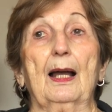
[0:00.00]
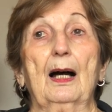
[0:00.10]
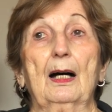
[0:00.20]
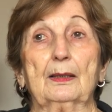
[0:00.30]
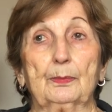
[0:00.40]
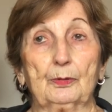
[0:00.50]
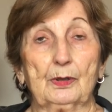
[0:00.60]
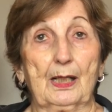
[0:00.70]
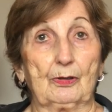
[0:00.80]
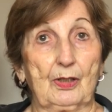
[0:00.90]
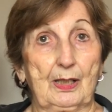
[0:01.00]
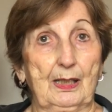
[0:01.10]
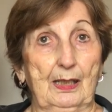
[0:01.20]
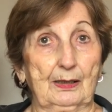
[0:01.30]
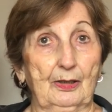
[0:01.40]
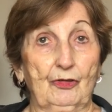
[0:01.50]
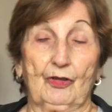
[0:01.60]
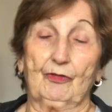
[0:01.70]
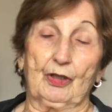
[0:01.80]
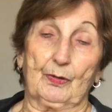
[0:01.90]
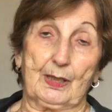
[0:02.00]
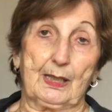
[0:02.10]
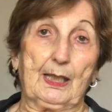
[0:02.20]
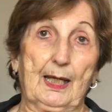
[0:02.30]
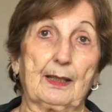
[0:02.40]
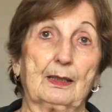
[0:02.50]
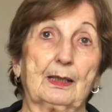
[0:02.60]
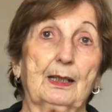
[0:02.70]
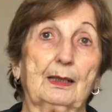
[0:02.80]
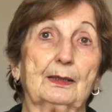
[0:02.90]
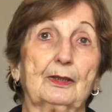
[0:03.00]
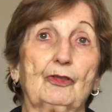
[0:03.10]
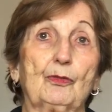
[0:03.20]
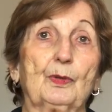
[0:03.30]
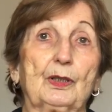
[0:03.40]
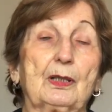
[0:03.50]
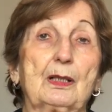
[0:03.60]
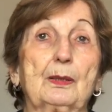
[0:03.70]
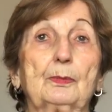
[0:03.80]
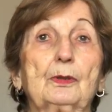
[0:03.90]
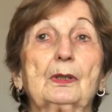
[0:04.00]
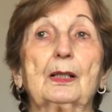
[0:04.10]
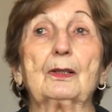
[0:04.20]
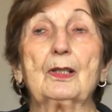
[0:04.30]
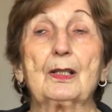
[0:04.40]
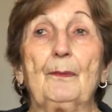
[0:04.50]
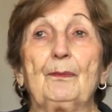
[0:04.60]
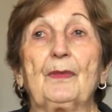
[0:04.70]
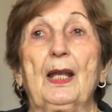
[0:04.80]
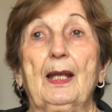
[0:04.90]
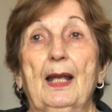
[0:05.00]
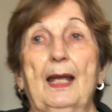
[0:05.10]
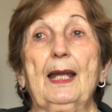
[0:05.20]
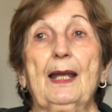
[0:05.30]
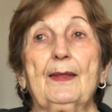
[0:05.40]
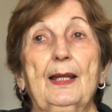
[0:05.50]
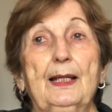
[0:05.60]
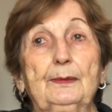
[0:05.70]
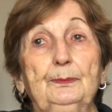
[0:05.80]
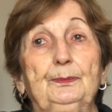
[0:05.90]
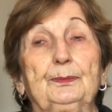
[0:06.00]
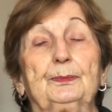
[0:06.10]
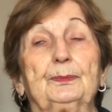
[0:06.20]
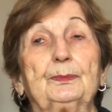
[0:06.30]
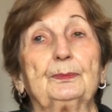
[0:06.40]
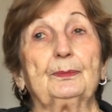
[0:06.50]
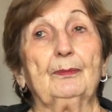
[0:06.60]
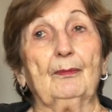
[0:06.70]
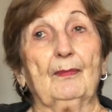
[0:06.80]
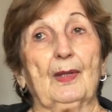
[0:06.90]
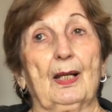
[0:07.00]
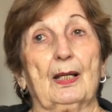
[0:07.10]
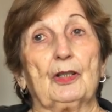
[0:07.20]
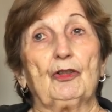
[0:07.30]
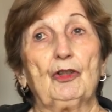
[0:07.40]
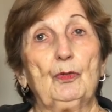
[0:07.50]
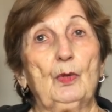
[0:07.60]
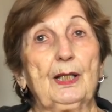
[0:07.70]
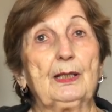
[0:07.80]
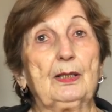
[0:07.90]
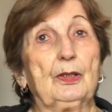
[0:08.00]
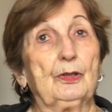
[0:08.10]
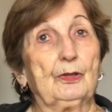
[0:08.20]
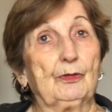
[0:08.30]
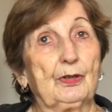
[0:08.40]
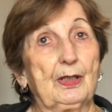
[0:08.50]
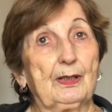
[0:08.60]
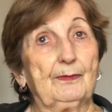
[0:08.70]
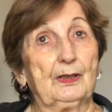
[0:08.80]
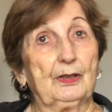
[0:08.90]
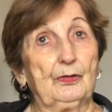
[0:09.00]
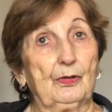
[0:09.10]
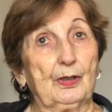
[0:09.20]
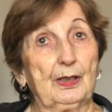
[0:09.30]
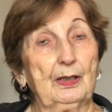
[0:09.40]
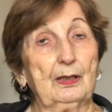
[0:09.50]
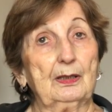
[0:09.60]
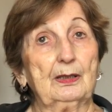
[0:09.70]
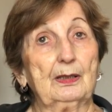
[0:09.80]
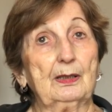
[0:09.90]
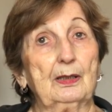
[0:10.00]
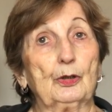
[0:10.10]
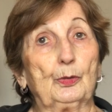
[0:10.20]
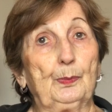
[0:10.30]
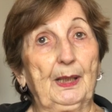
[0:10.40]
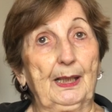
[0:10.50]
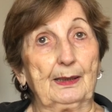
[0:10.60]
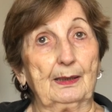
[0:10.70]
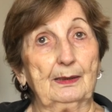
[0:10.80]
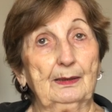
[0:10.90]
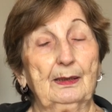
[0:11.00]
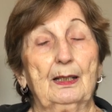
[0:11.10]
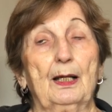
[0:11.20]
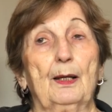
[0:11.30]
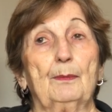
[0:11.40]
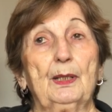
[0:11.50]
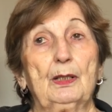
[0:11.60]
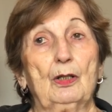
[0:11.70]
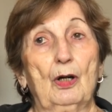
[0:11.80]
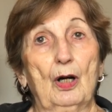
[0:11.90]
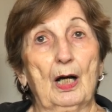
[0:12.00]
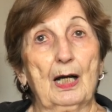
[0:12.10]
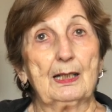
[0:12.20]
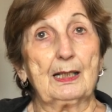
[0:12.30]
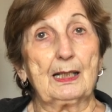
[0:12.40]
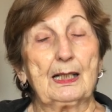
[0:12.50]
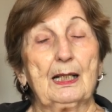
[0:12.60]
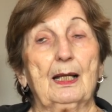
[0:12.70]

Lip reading: a liberal arts college, even though it's a Catholic college, but it's liberal arts. And then she went to the University of Illinois in Urbana because